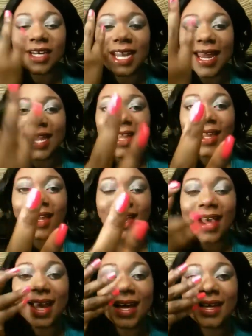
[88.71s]
Like,
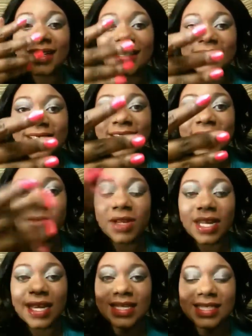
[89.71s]
I love it.
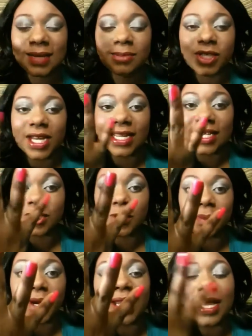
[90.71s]
And like I said, I'm trying to get to
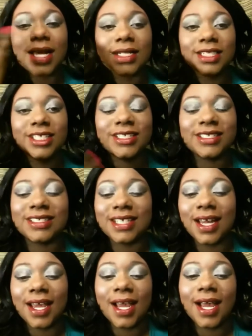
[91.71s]
bright colors.
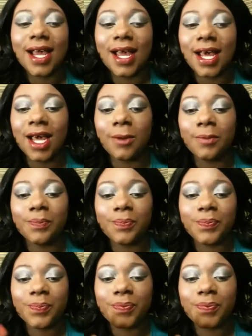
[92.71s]
Um,